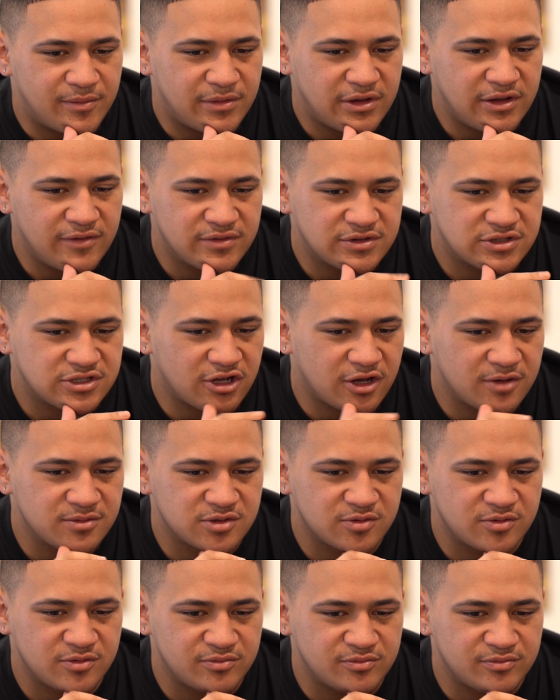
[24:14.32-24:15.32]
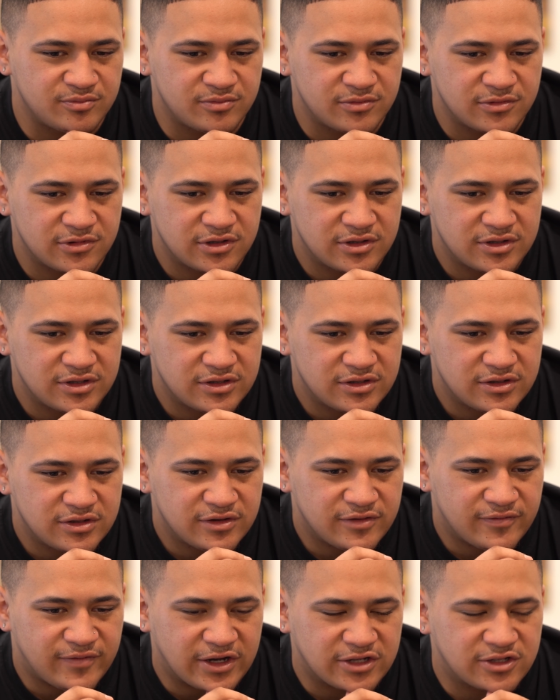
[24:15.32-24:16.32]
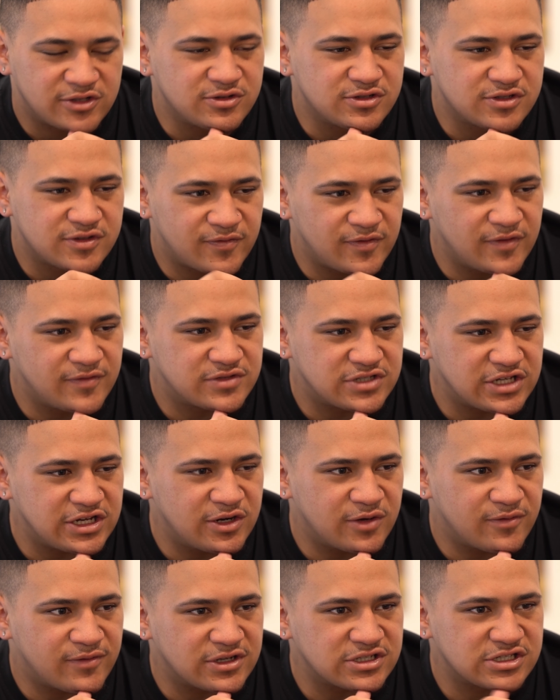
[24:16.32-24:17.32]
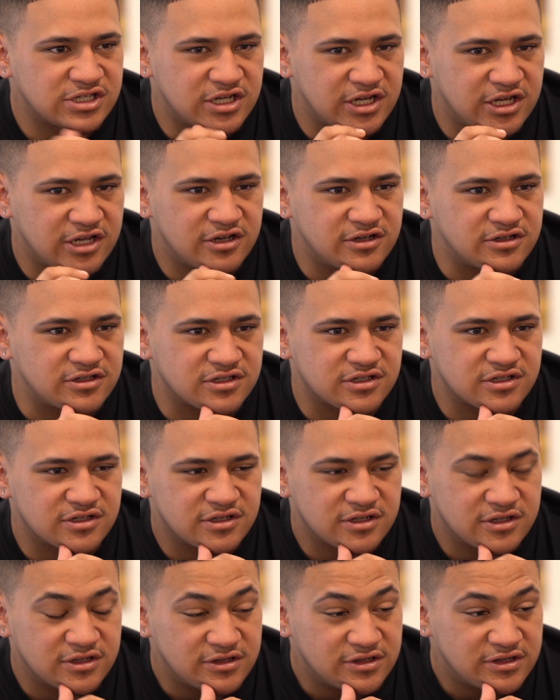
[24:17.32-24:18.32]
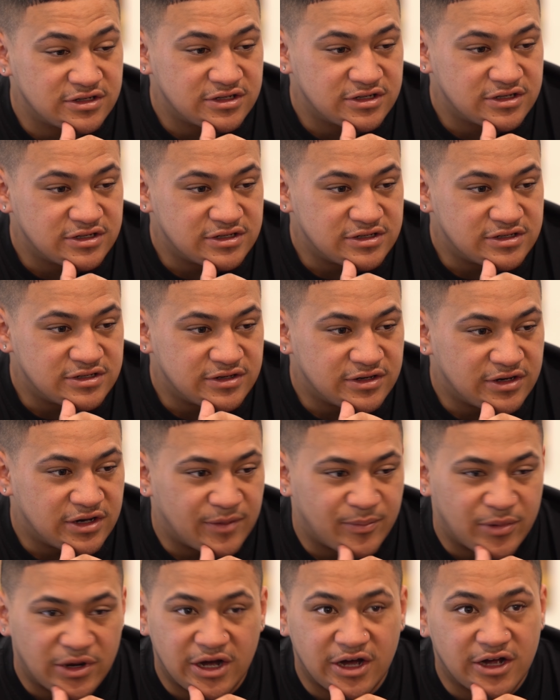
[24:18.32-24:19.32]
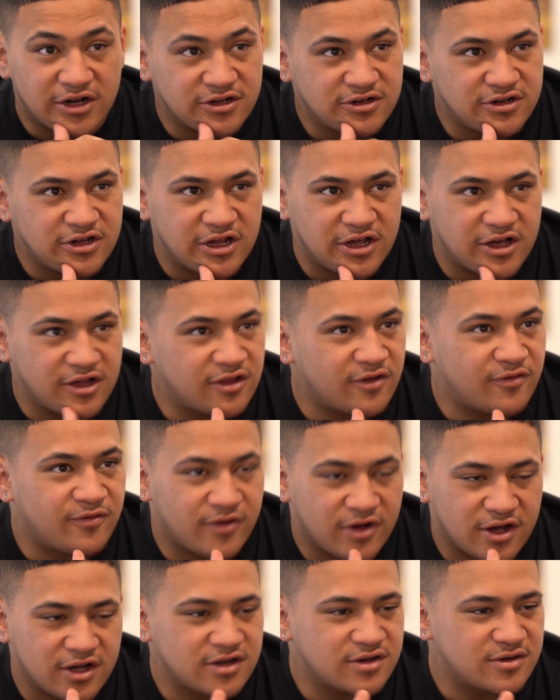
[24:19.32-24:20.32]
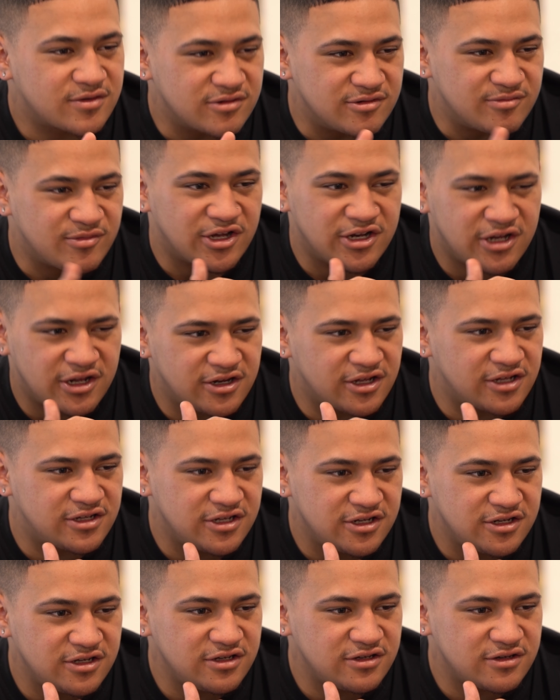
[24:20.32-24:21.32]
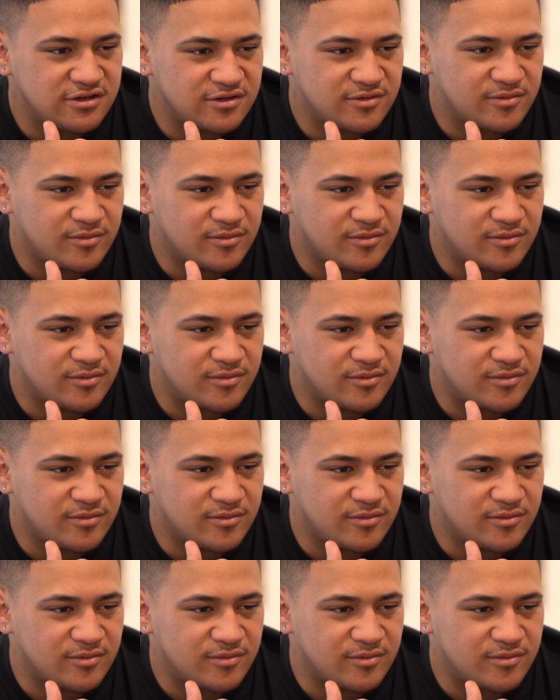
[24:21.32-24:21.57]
Even times when, fuck, there was 15 of us in the house. Well. But I don't know how the fuck my nana did it.